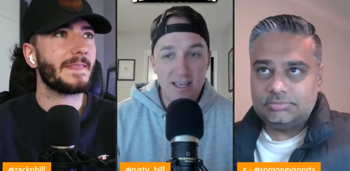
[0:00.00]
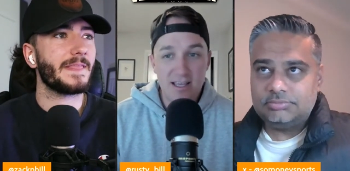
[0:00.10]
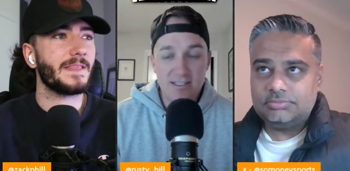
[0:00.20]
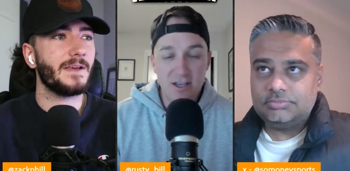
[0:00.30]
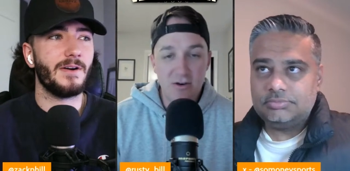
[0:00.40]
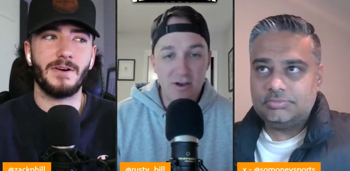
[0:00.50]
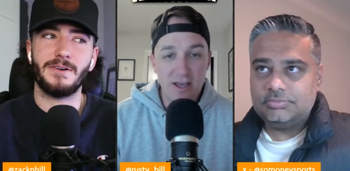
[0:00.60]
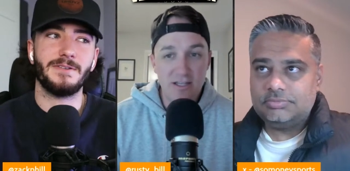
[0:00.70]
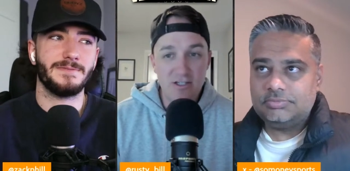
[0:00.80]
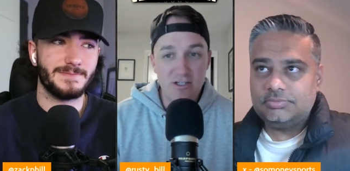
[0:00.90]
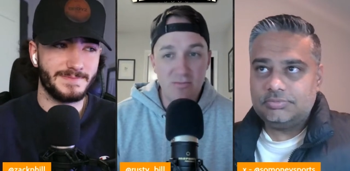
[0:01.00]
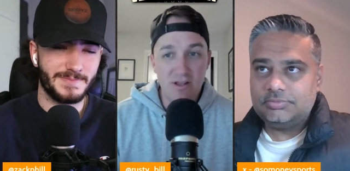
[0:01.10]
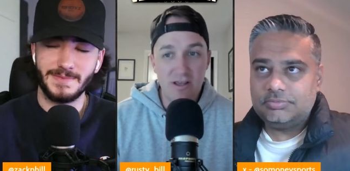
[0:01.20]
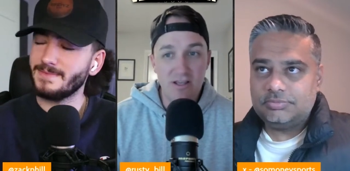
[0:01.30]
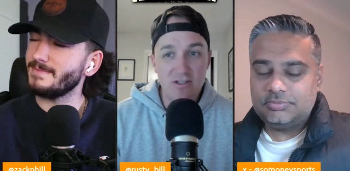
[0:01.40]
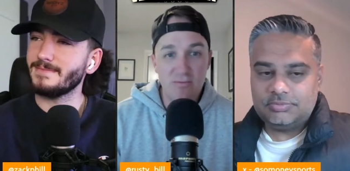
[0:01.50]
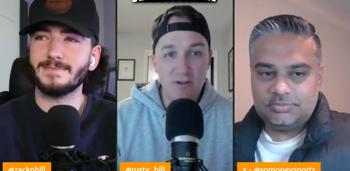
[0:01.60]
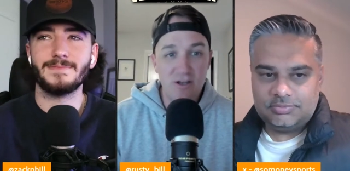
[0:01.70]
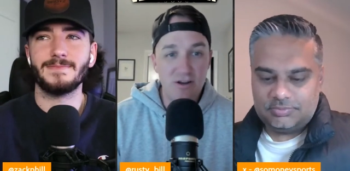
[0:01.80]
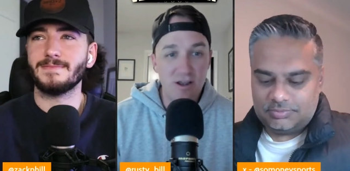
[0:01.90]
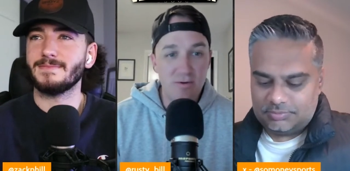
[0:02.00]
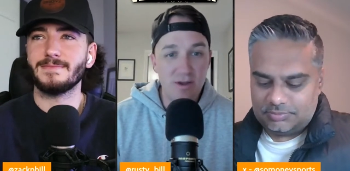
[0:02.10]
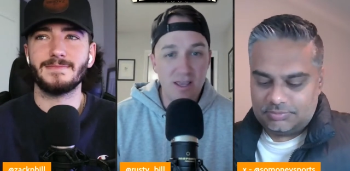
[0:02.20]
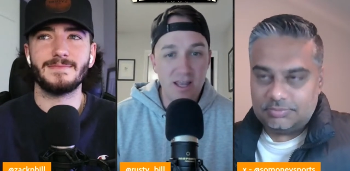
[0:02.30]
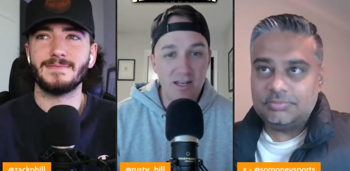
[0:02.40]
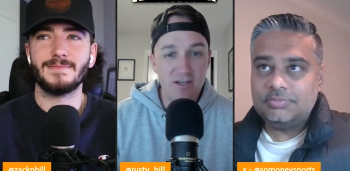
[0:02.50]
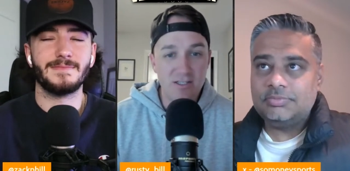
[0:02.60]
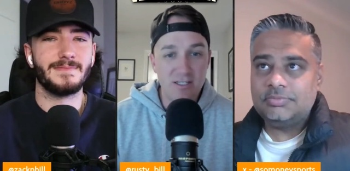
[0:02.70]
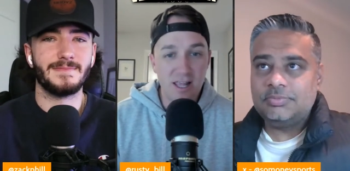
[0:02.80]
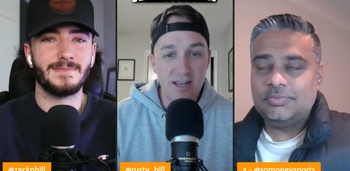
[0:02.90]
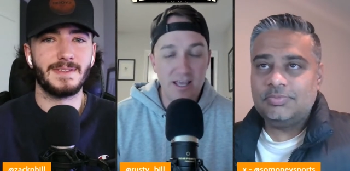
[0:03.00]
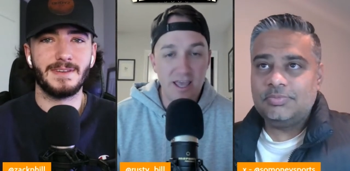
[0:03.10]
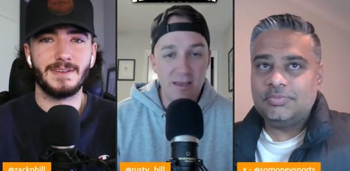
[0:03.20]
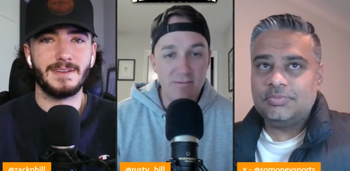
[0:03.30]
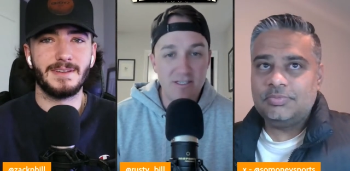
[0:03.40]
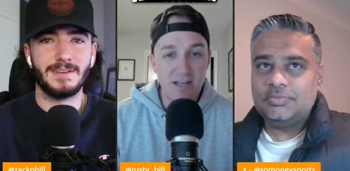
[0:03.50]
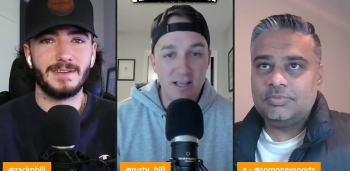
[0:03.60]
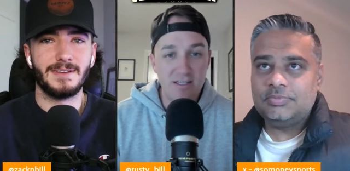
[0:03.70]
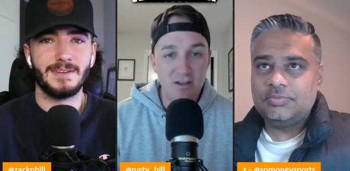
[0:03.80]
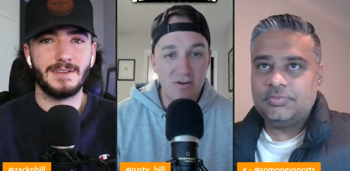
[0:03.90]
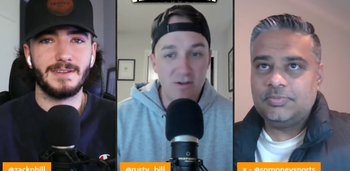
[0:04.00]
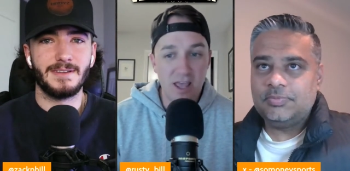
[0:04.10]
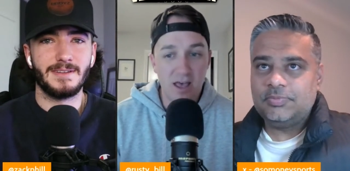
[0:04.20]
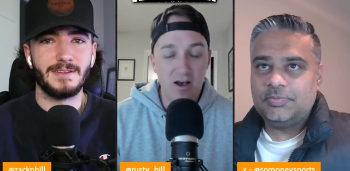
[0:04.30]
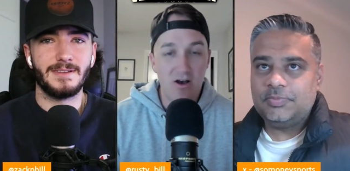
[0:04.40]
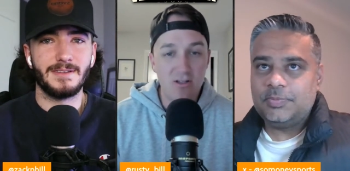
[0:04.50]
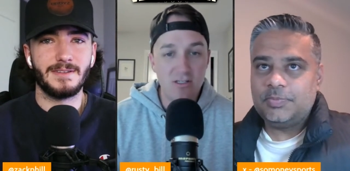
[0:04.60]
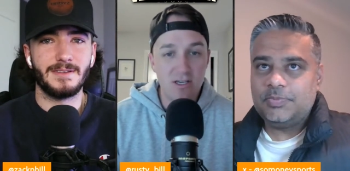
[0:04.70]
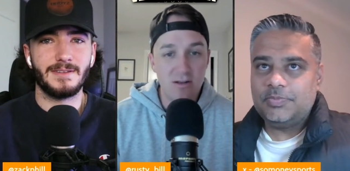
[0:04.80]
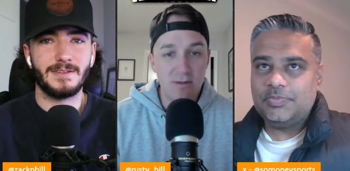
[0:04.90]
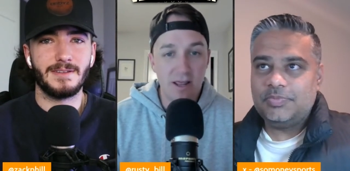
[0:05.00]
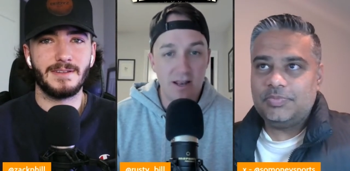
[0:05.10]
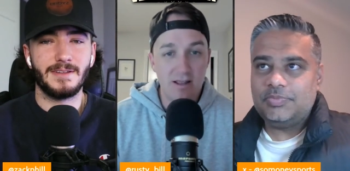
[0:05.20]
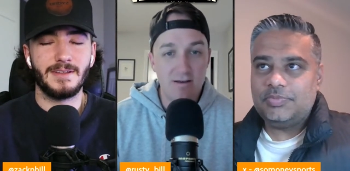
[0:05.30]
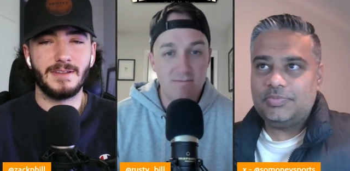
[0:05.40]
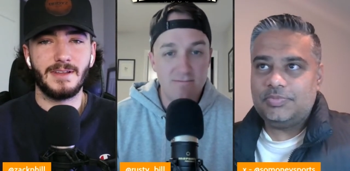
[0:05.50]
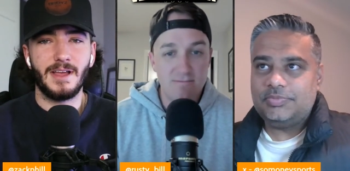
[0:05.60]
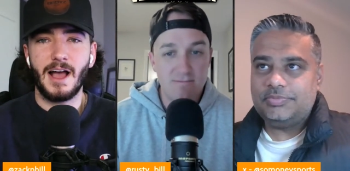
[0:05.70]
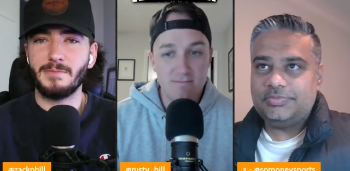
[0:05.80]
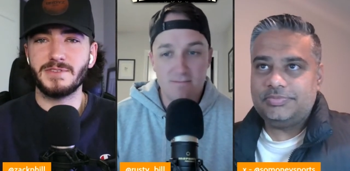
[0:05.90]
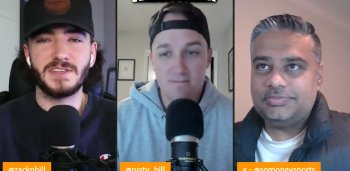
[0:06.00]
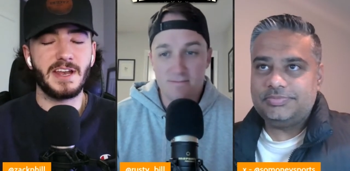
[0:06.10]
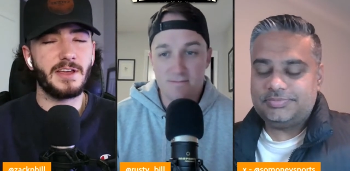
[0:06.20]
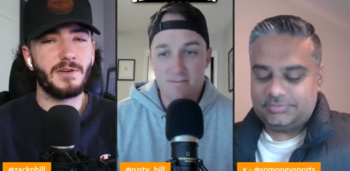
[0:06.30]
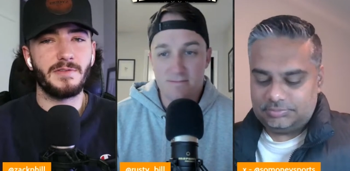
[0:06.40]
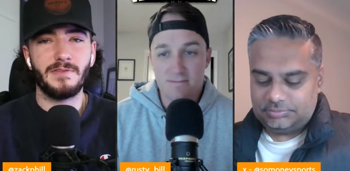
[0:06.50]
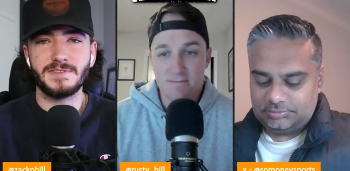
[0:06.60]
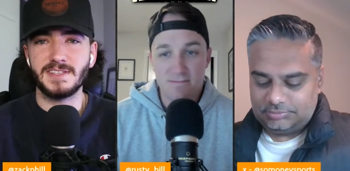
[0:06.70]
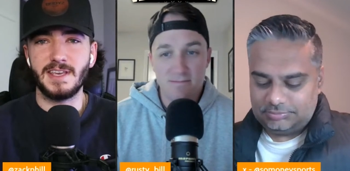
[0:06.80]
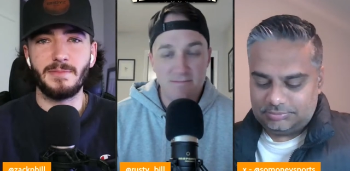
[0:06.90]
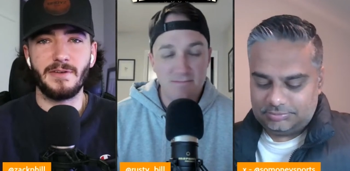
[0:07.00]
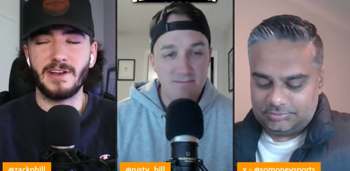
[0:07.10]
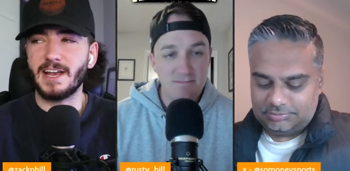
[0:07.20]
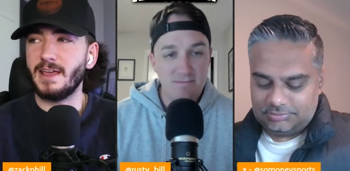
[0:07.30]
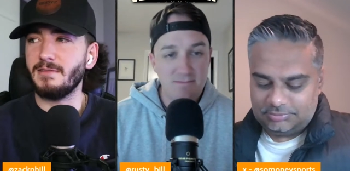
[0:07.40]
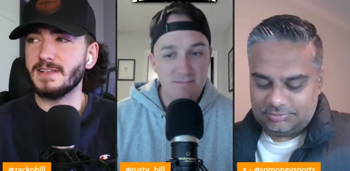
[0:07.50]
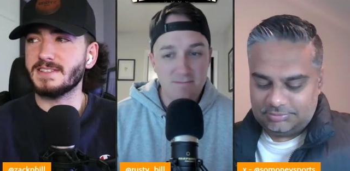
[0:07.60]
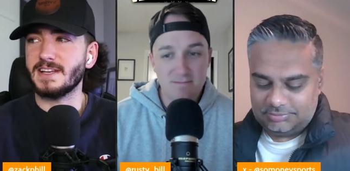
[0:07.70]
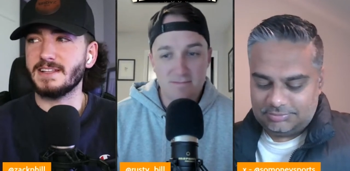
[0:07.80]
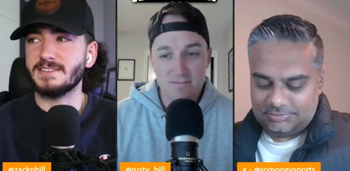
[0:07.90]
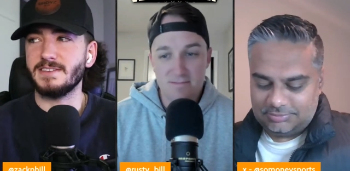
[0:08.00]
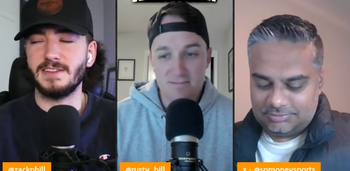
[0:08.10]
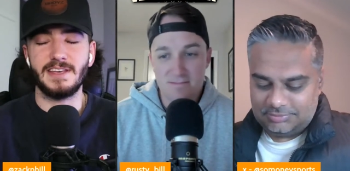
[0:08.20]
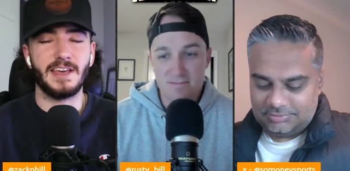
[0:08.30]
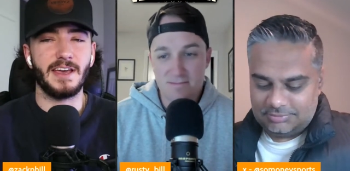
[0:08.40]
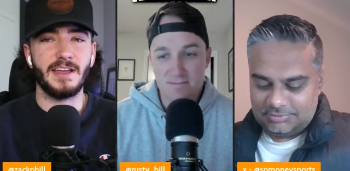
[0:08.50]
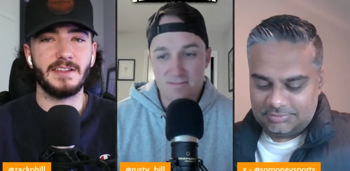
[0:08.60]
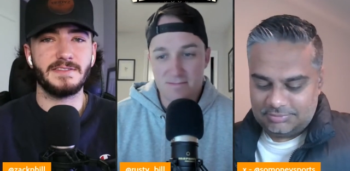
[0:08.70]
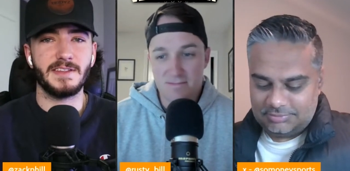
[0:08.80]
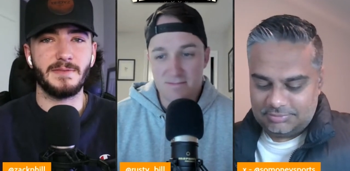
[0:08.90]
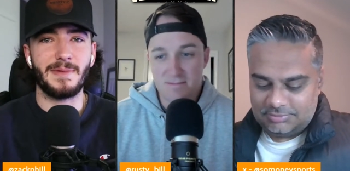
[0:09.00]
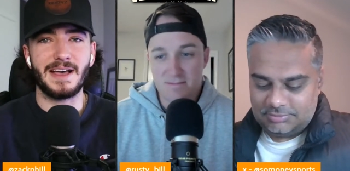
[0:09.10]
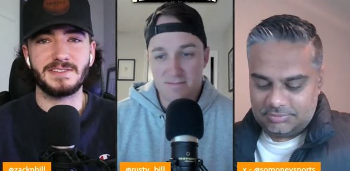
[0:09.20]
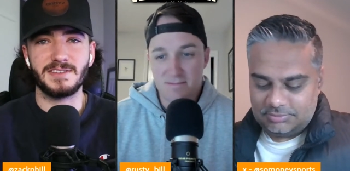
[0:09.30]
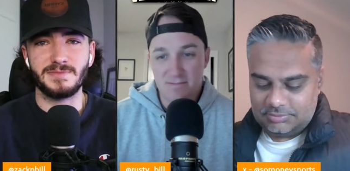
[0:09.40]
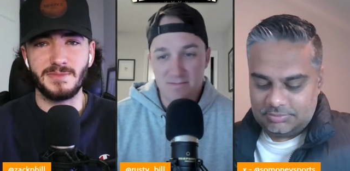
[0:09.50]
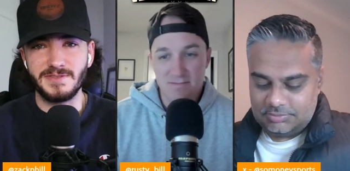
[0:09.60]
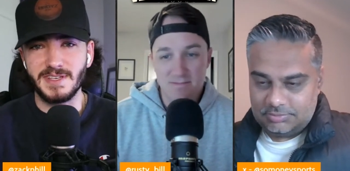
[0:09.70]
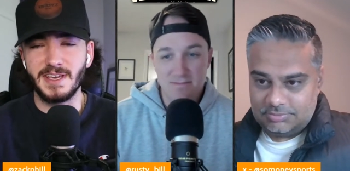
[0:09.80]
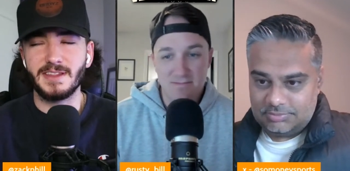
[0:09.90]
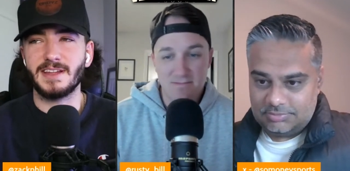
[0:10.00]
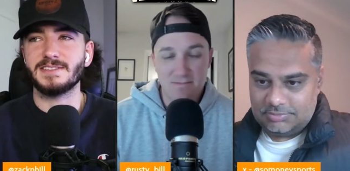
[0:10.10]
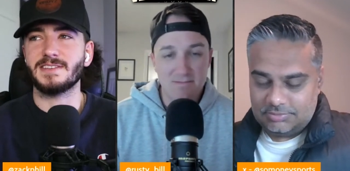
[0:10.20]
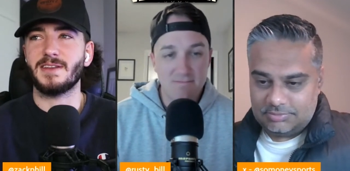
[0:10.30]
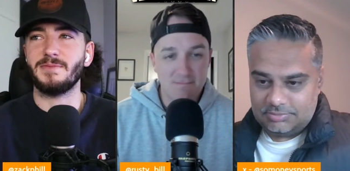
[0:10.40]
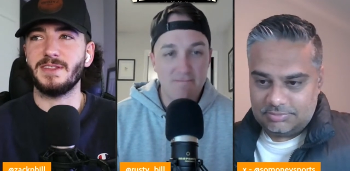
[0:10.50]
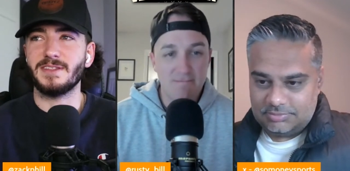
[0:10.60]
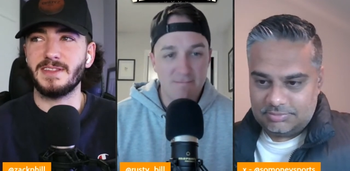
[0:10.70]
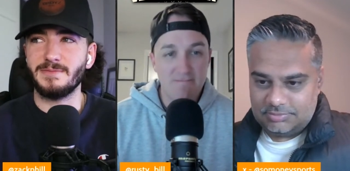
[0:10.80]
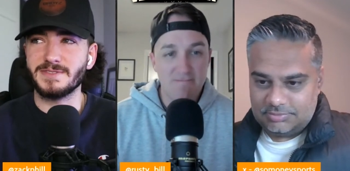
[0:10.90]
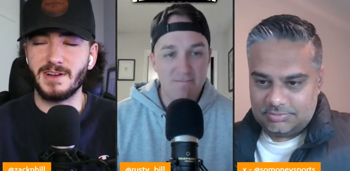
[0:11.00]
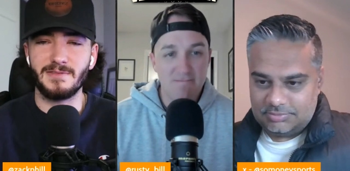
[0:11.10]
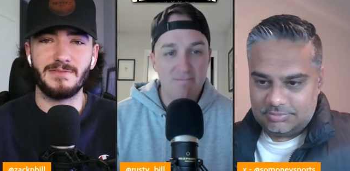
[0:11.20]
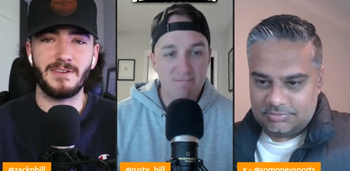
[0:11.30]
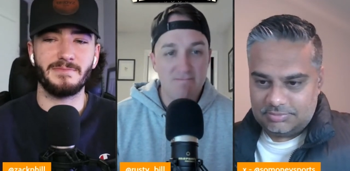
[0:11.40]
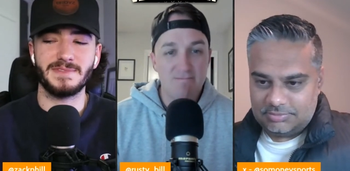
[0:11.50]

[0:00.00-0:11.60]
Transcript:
Speaker 1: so uh, it should be a it should be a great weekend. A good slate of games today. So yeah, all is good, man.
Speaker 2: I'm just gonna go to sleep every night listening to the uh, to the Masters music. That's gonna be the theme song from